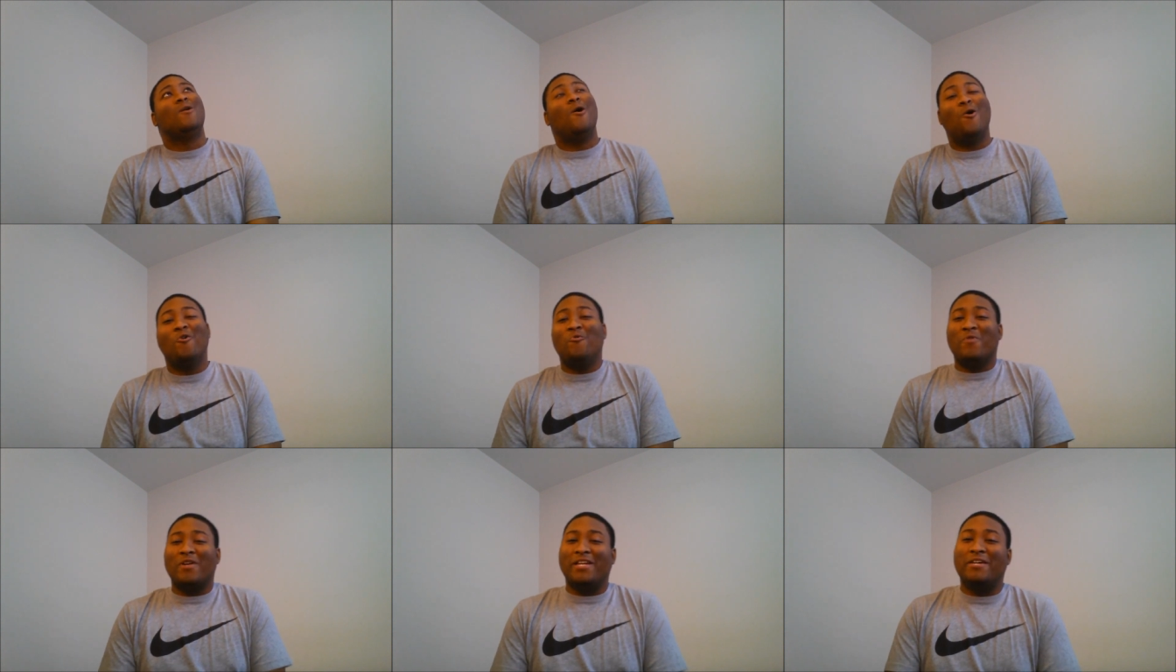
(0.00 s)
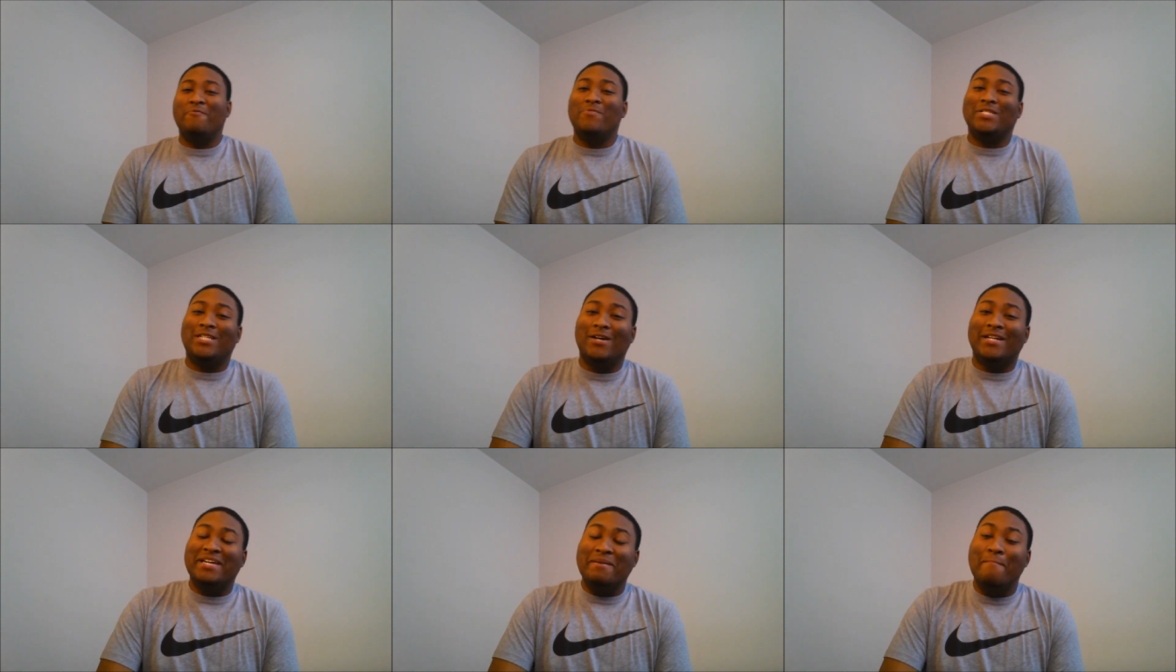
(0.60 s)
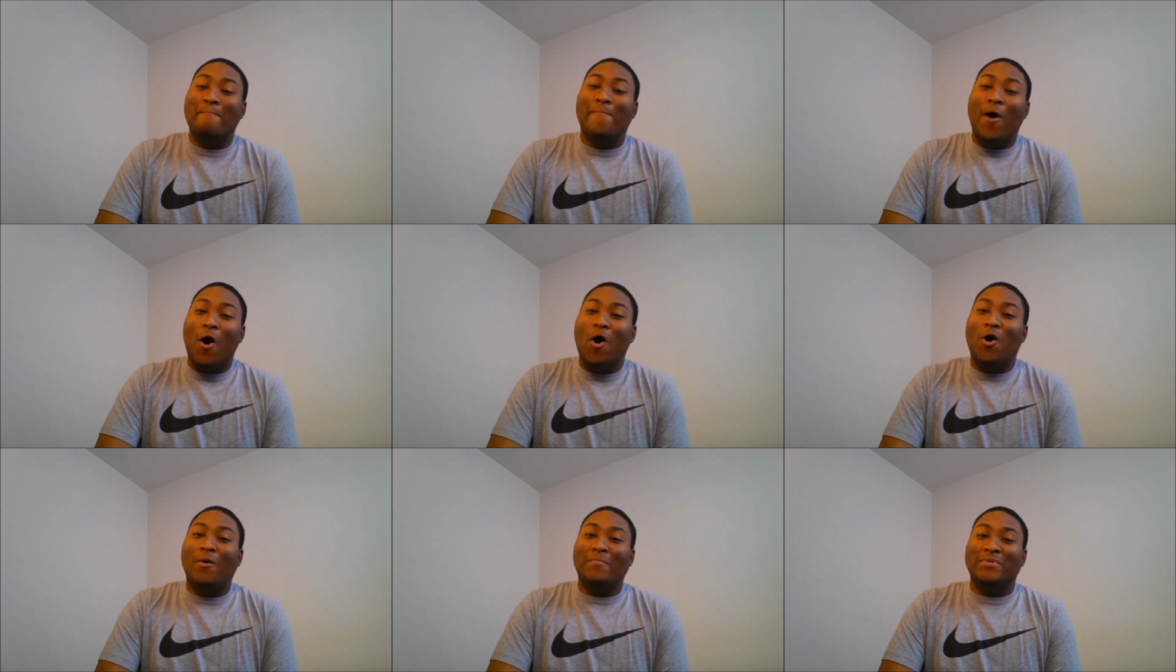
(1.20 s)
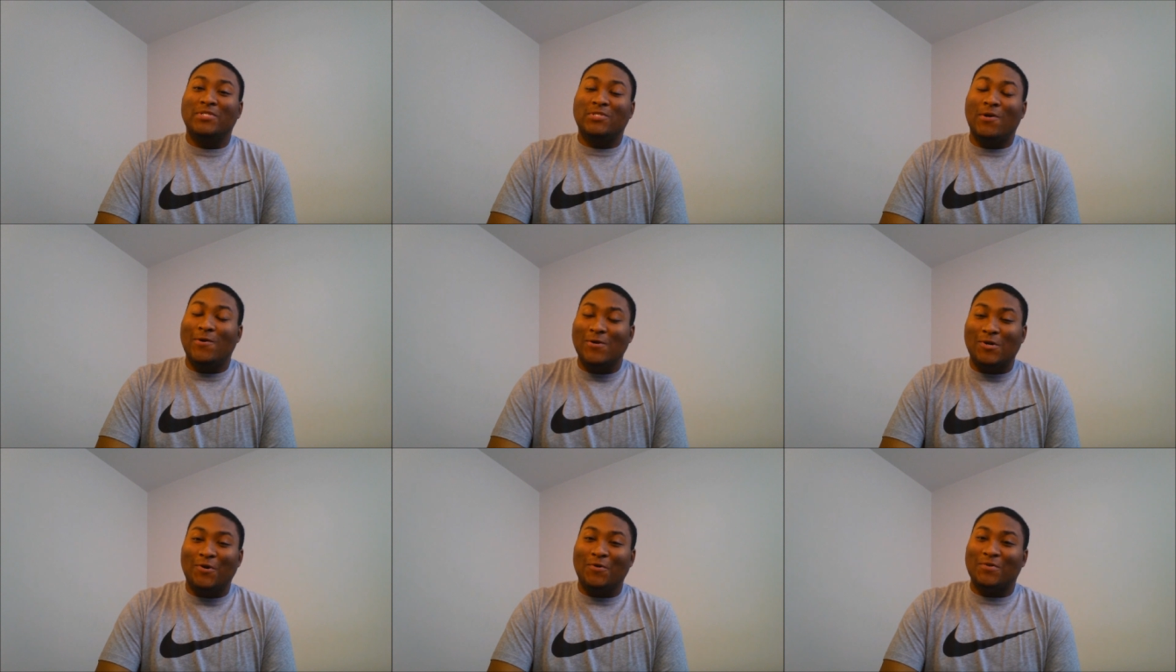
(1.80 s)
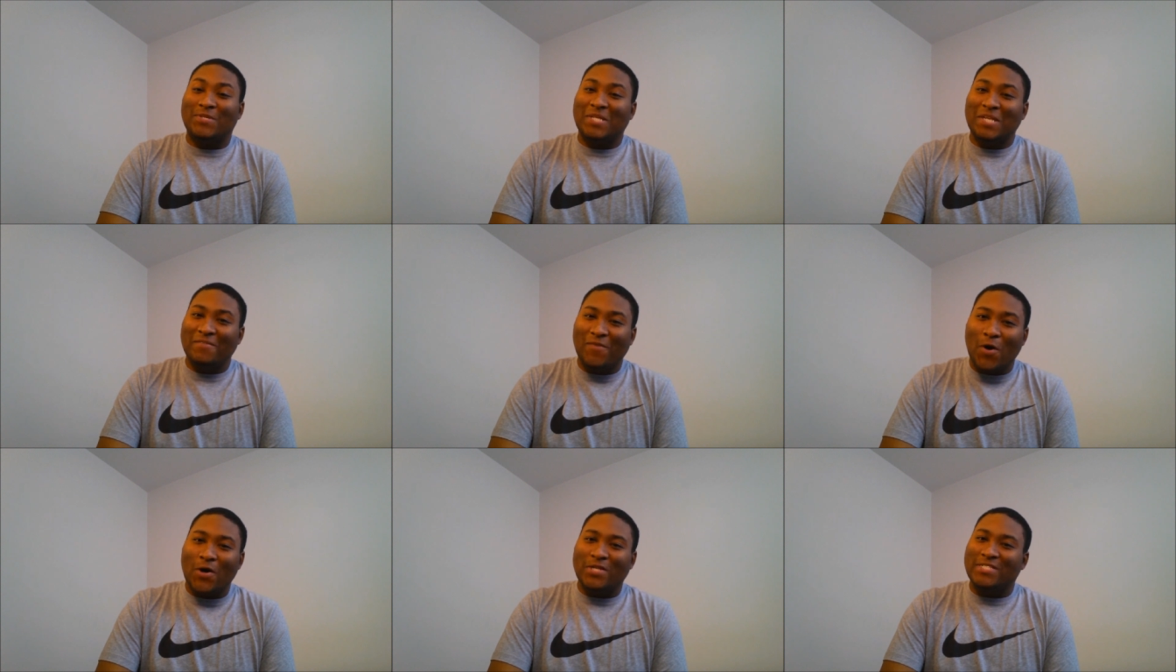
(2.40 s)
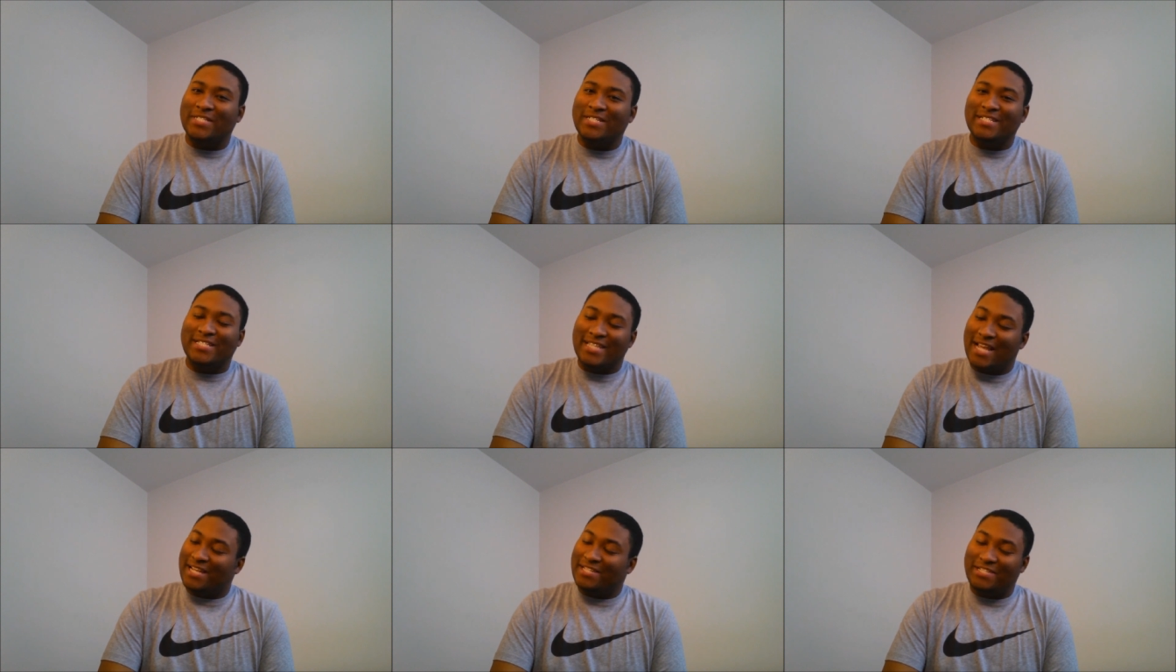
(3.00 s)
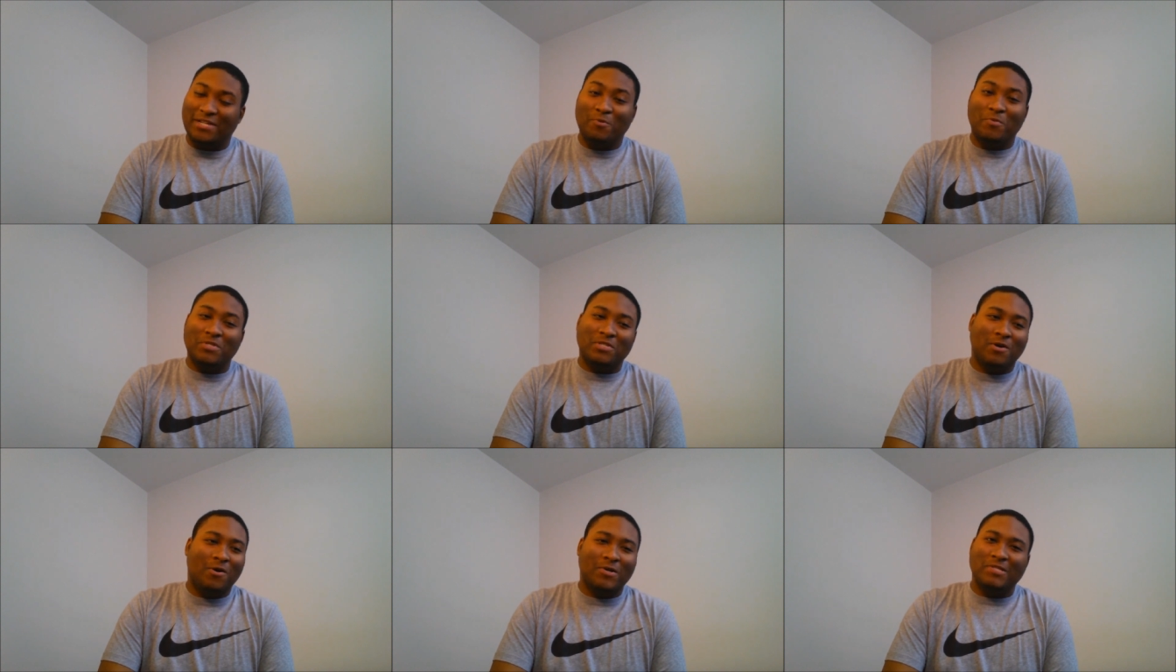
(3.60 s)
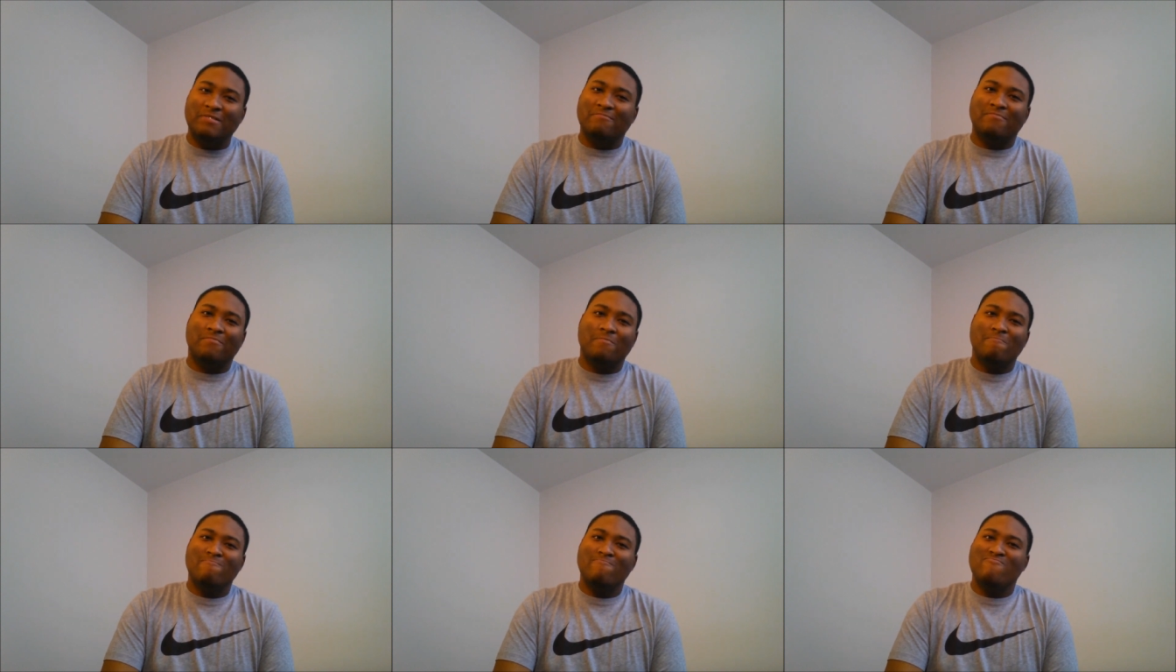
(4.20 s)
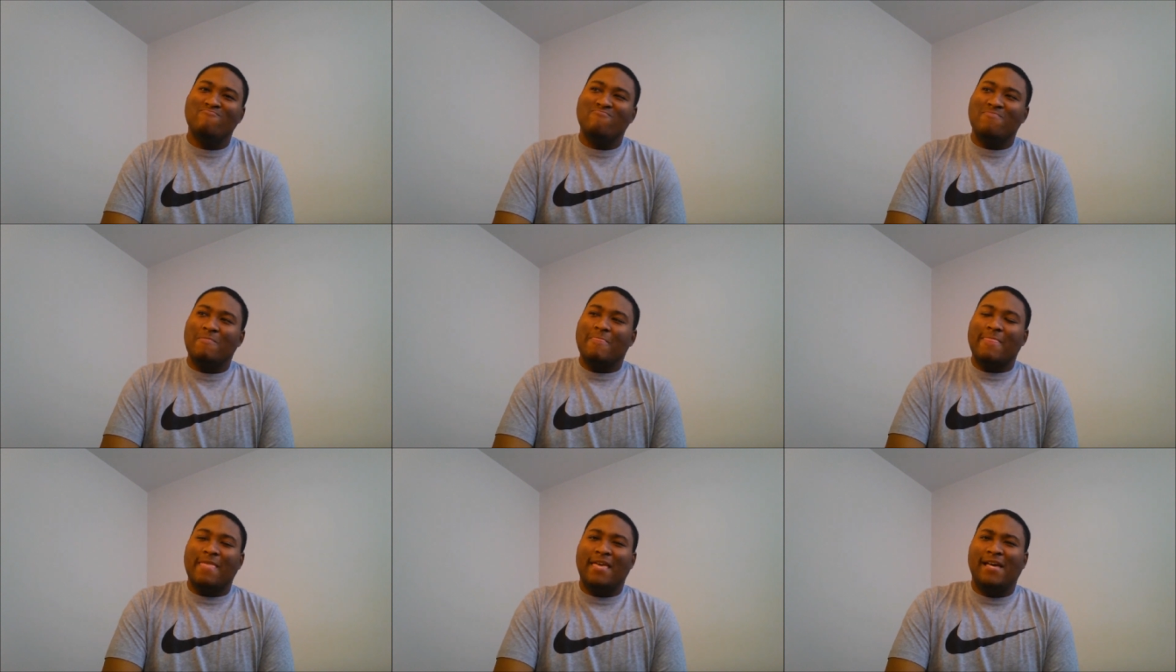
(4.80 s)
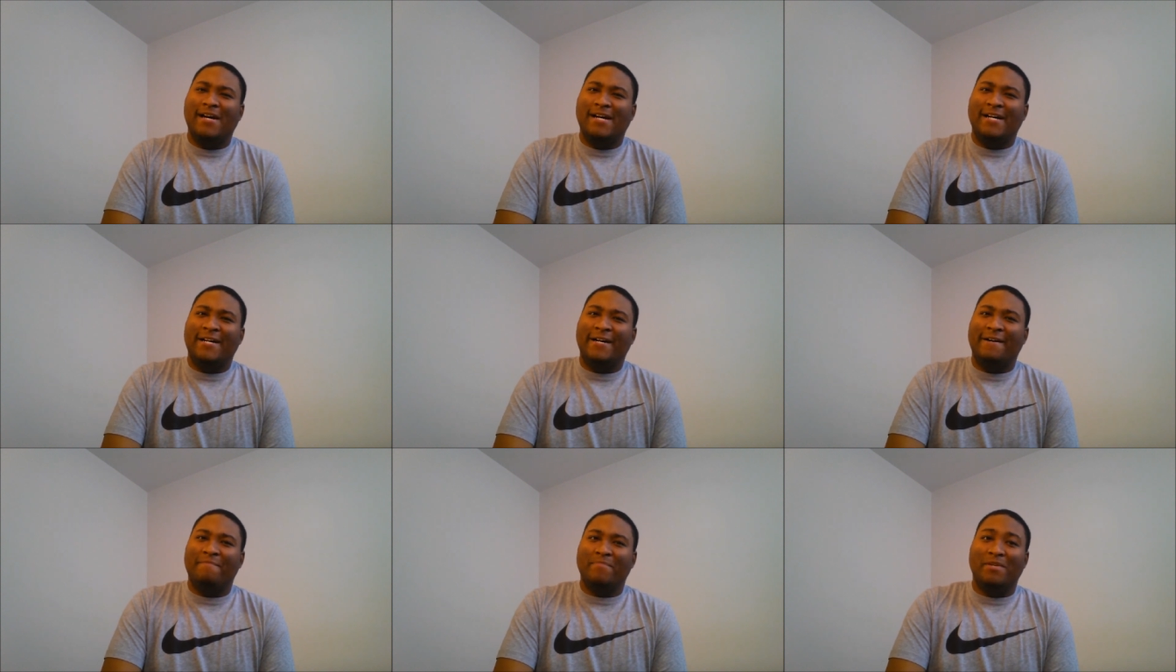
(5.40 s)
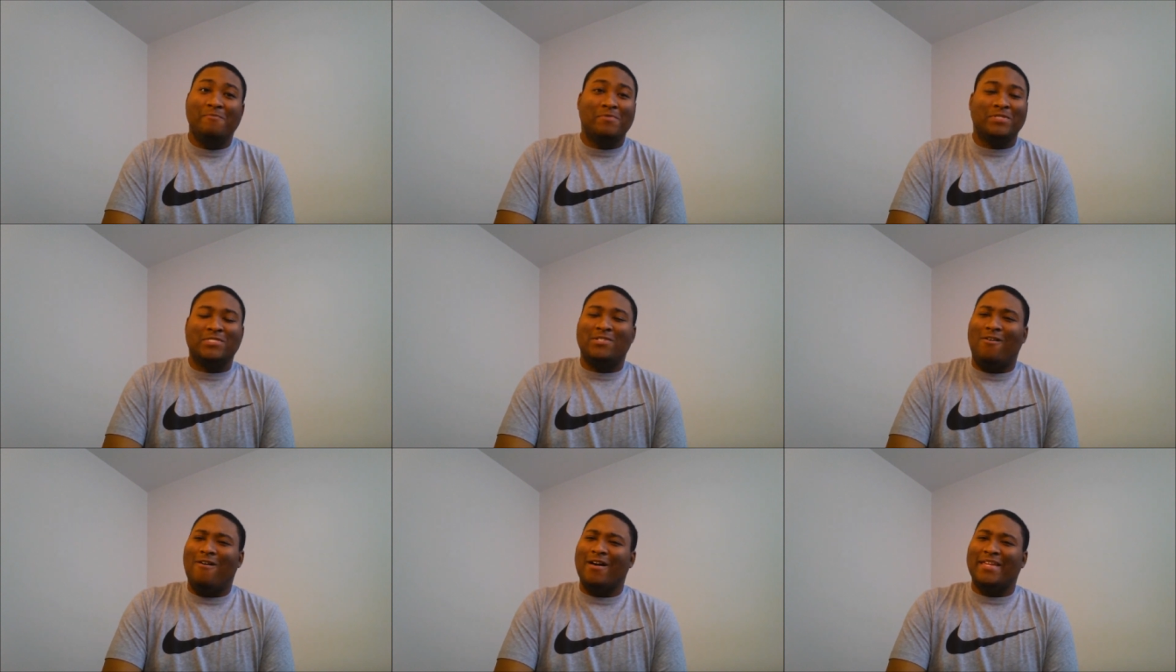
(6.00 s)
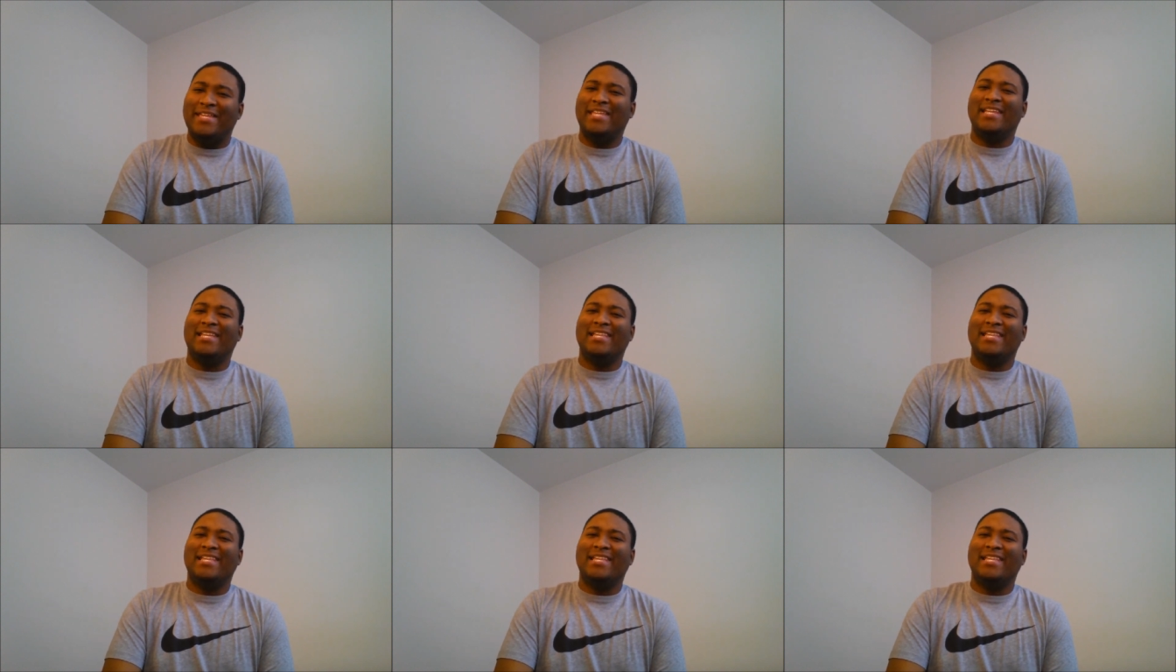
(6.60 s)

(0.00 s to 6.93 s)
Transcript: Oh, when he was gonna embalm Stone Cold Steve Austin, that shit was awesome. Um, he was talking in